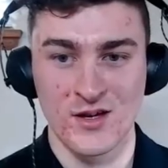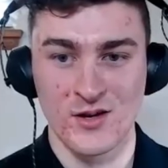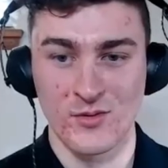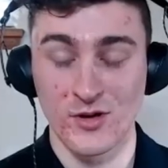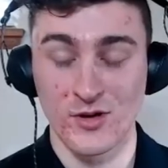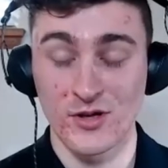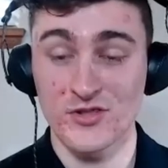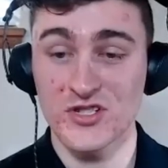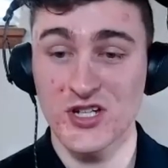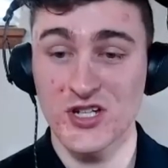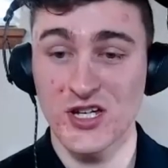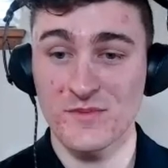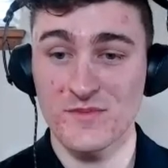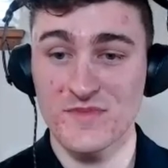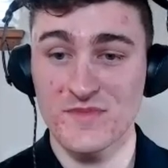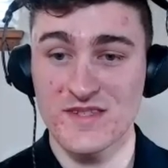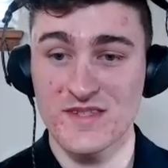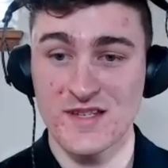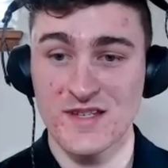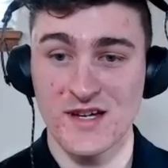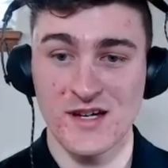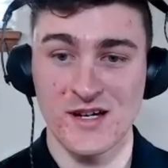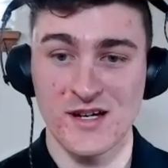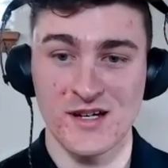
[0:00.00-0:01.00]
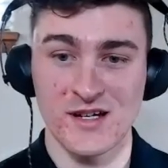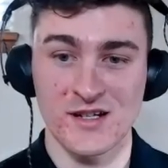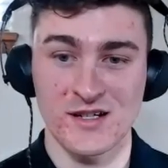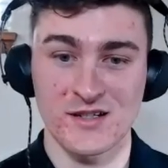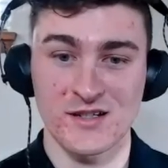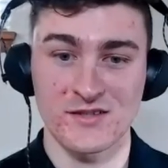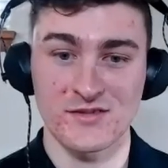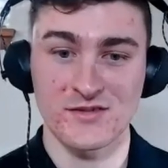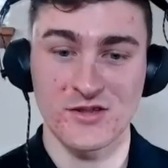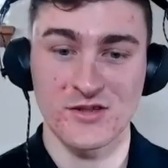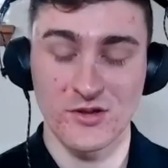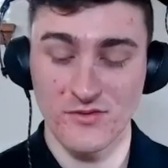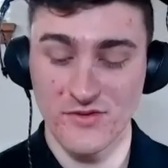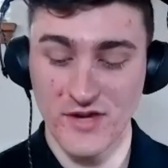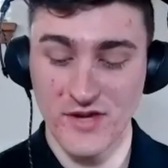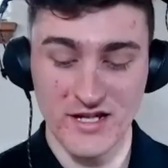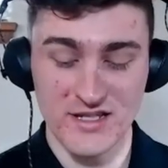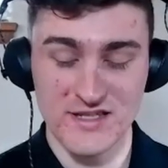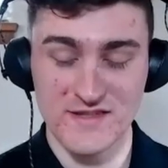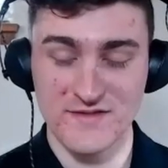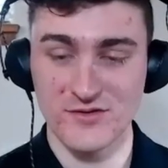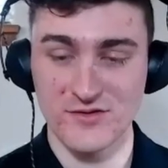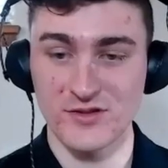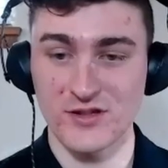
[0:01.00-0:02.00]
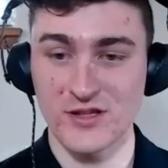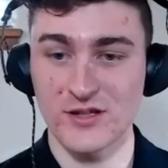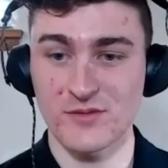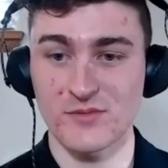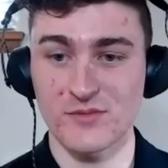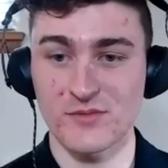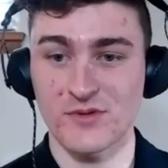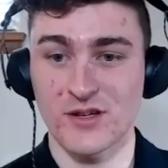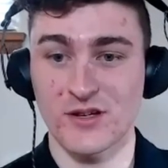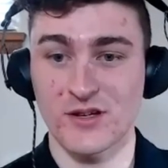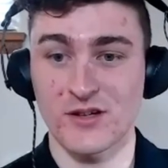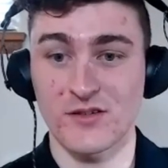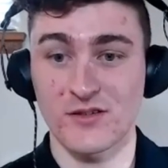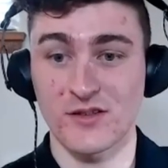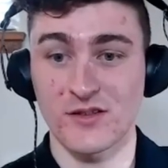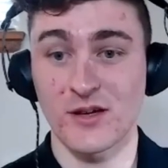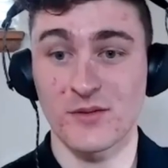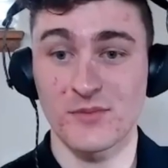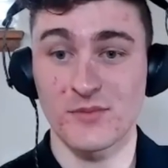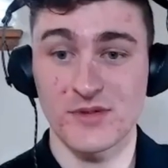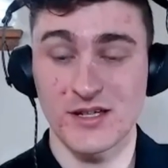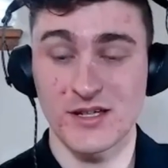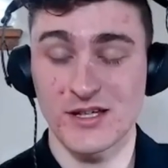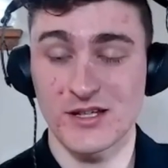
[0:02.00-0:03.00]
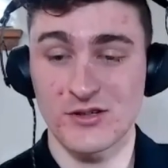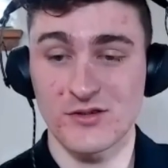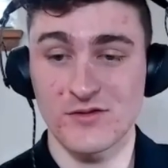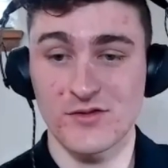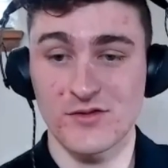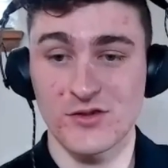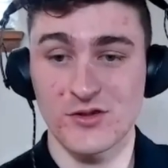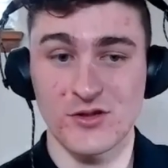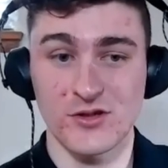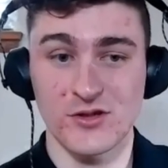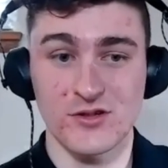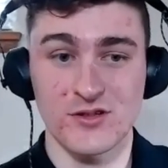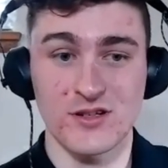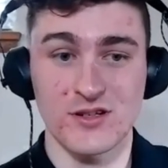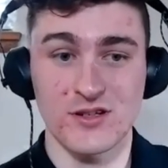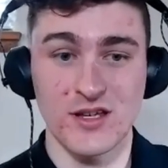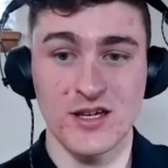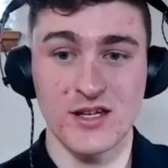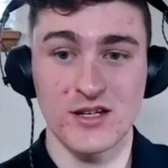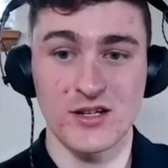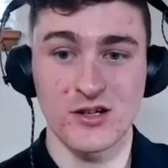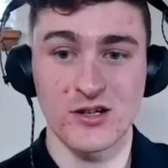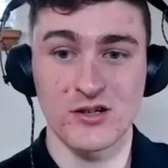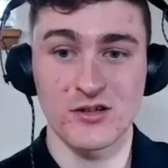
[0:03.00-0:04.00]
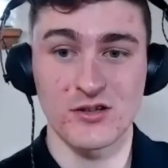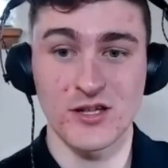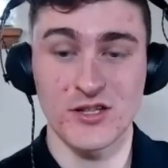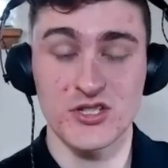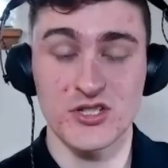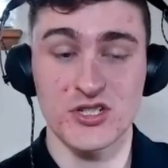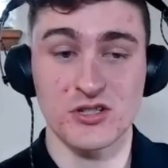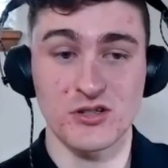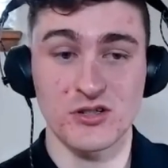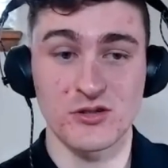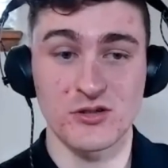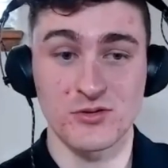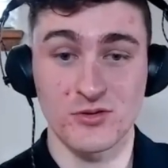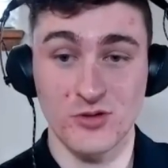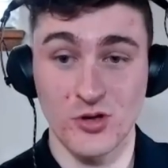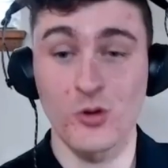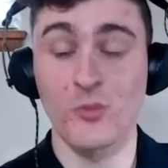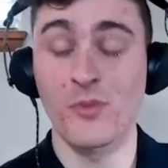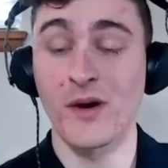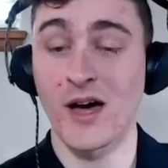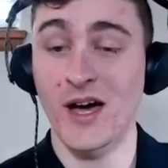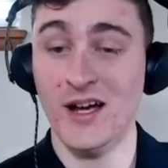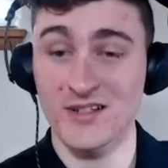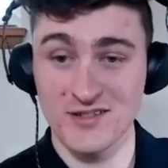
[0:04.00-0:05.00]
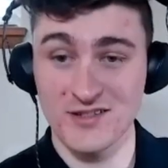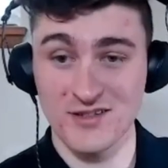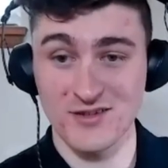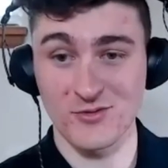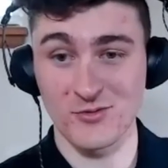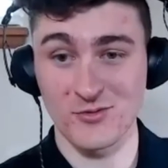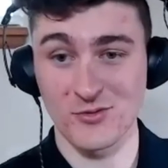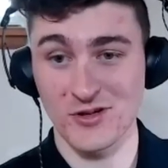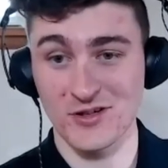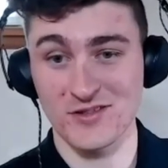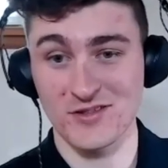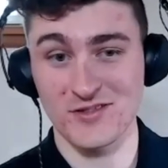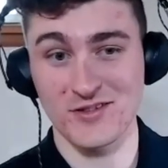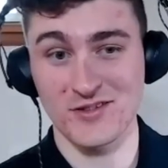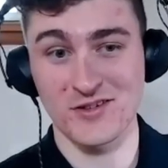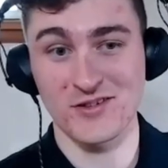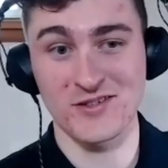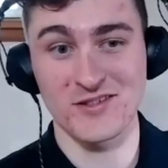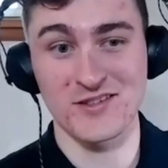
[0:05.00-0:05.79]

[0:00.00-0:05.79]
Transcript: Well, James, thanks for letting me interview here today, and I'll let you go back to the work there